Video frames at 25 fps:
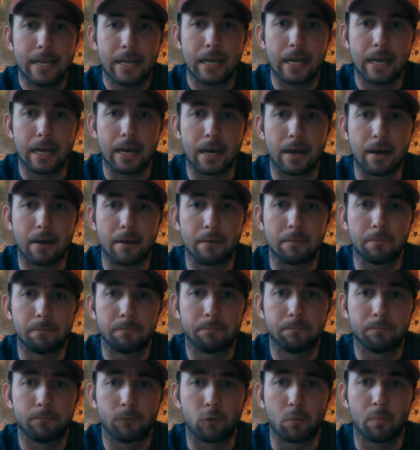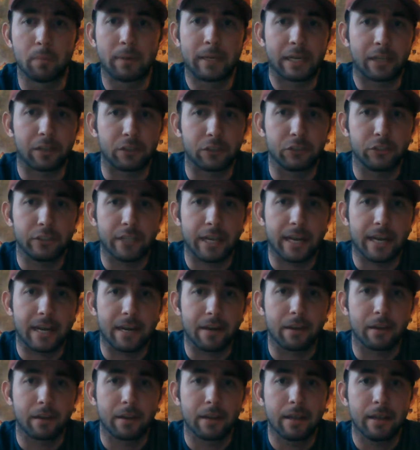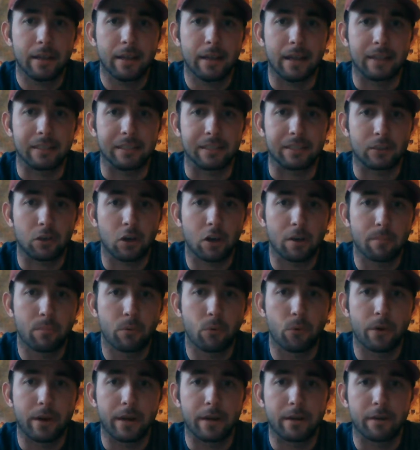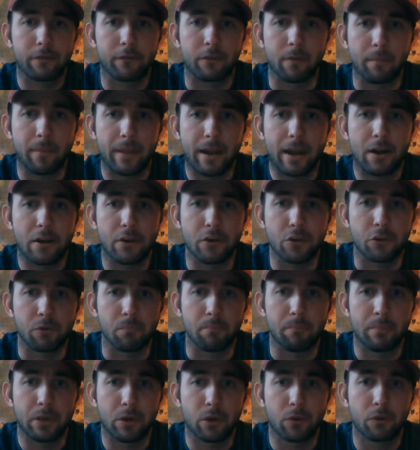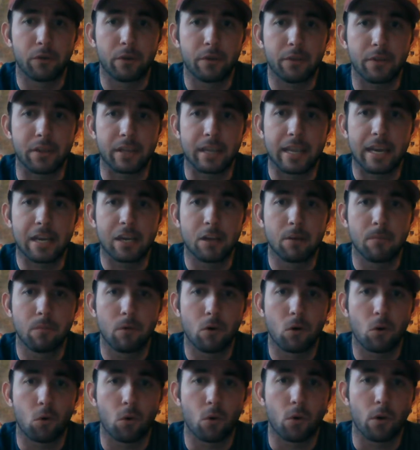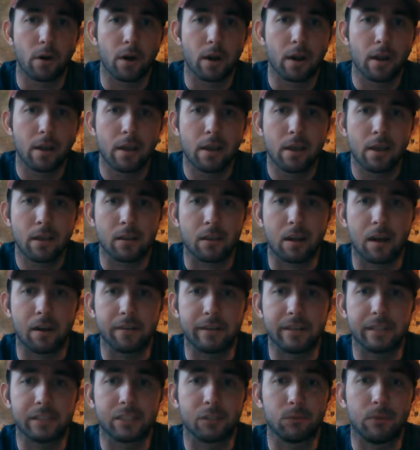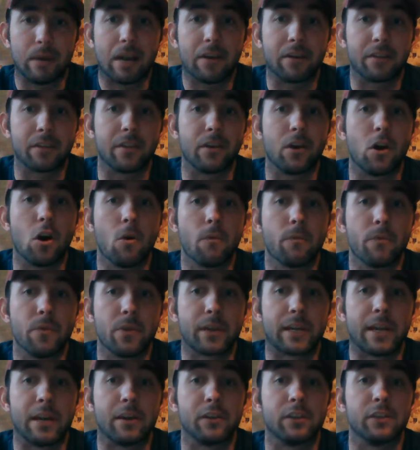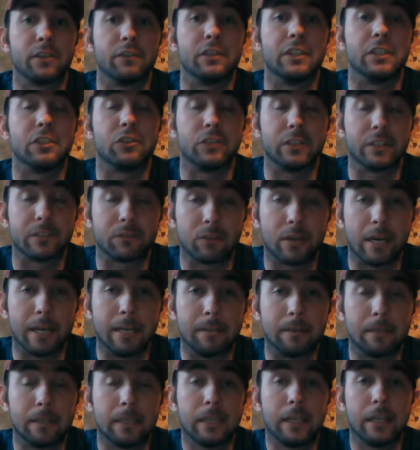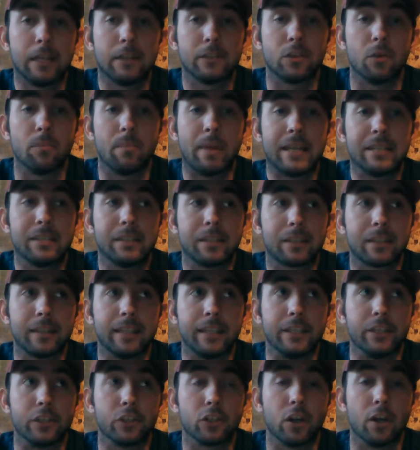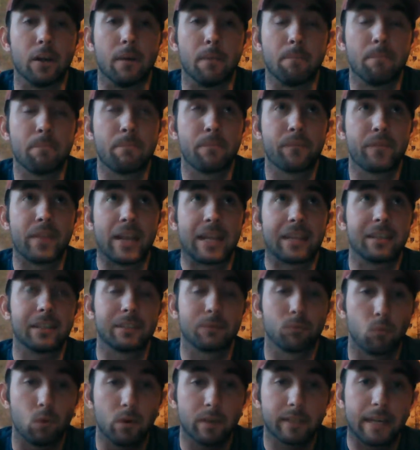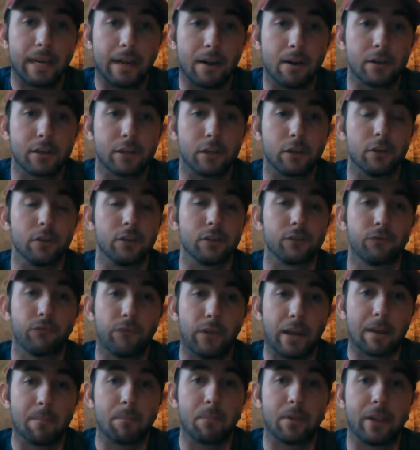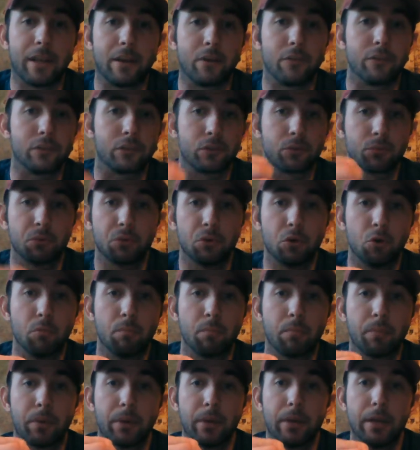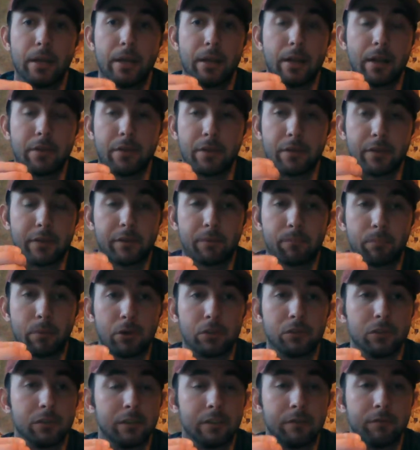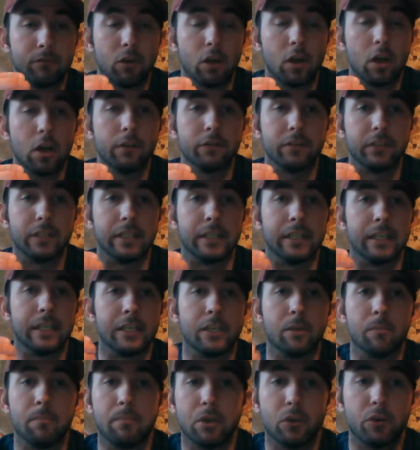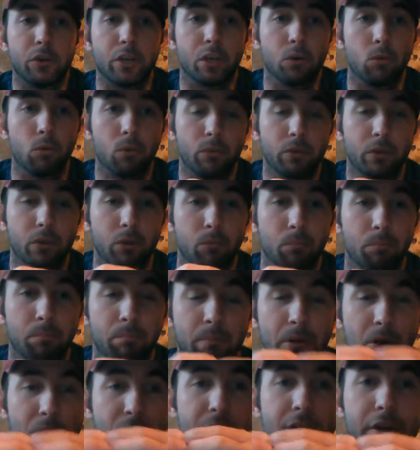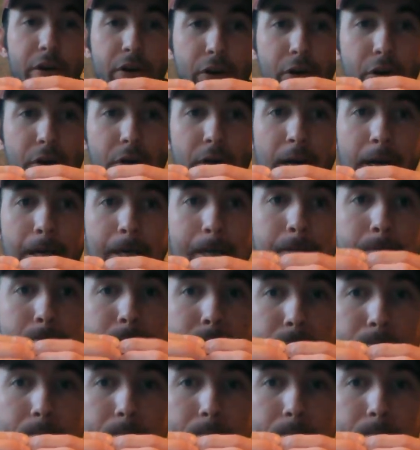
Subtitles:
for a particular setting as a starting point. From there, you can build the kingdom or continent surrounding the home for the character of interest, right? So basically, you're going to take this one character, this family, or this group that this person involves in, and you're building your